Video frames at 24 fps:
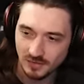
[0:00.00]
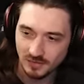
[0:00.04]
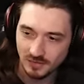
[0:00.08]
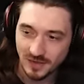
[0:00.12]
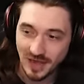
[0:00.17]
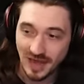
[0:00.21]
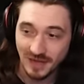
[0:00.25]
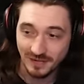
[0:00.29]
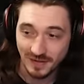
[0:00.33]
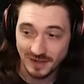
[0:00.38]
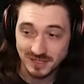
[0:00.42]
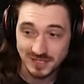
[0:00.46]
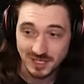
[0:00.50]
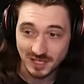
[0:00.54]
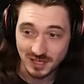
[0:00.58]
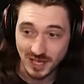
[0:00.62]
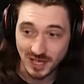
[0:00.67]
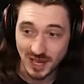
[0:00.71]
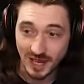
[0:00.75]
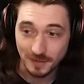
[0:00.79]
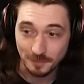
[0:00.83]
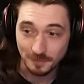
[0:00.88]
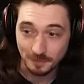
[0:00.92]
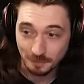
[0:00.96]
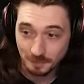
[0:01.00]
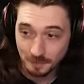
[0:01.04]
Yeah, that's the thing.